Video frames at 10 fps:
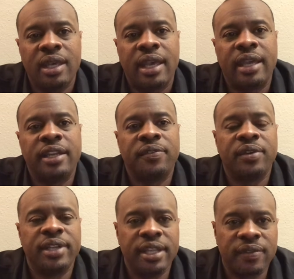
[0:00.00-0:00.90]
And if you're
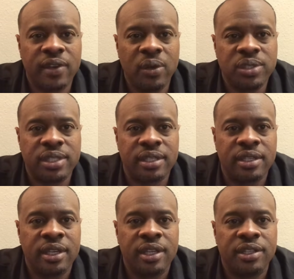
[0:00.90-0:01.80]
in need of coaching,
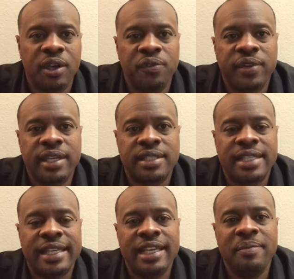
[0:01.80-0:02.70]
don't forget
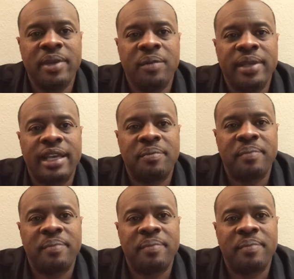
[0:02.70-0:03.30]
to email me at